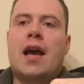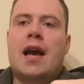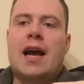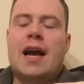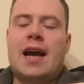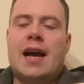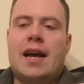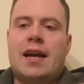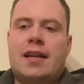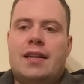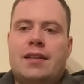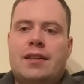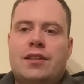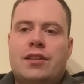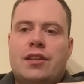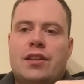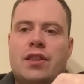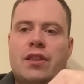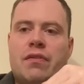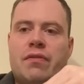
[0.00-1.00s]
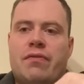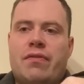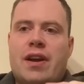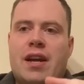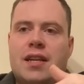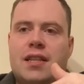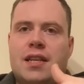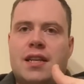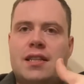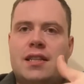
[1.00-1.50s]
and the
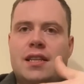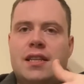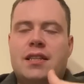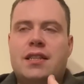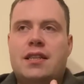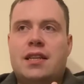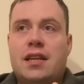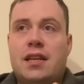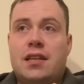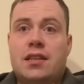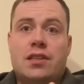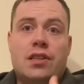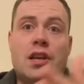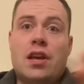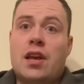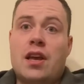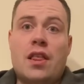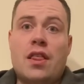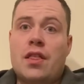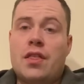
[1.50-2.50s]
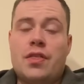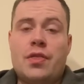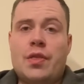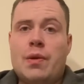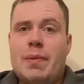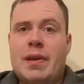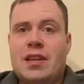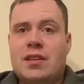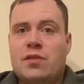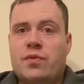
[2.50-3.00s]
fact that this is the
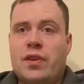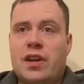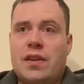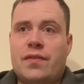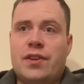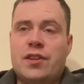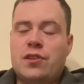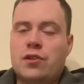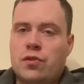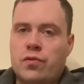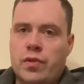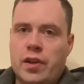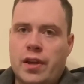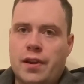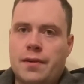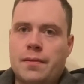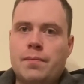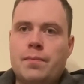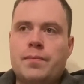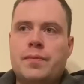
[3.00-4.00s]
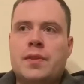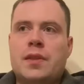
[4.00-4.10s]
biggest fight of his career,